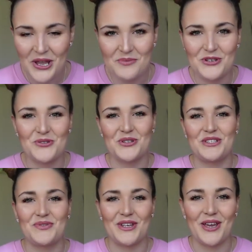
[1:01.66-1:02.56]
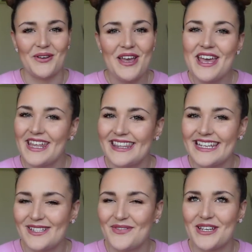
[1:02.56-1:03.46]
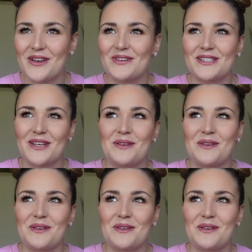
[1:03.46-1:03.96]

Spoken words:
hope you enjoy this video. This video is going